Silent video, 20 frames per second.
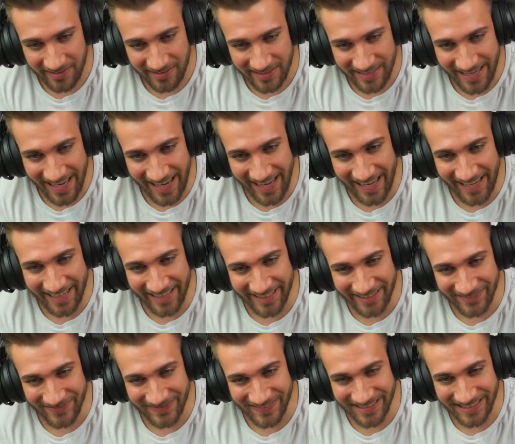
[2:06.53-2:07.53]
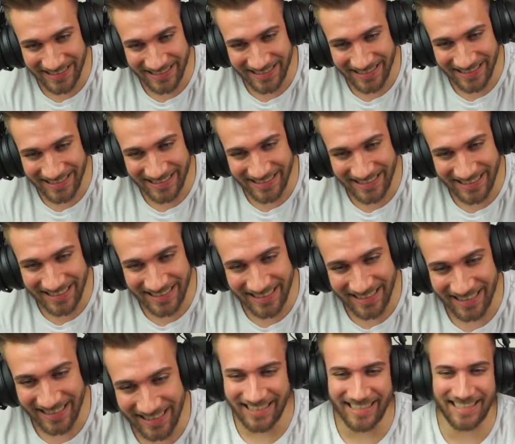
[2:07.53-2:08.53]
Damn.
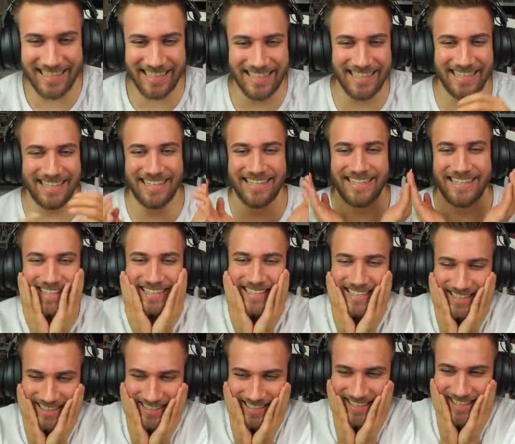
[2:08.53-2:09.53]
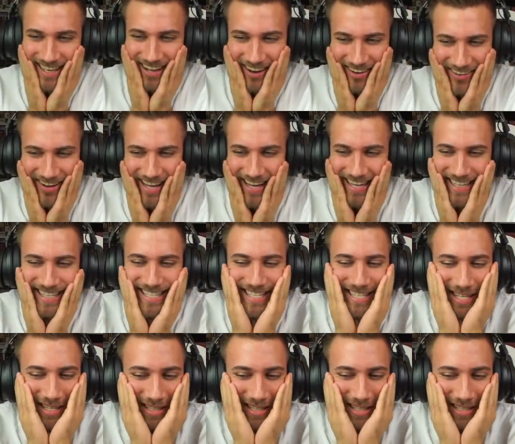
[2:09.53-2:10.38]
Alright.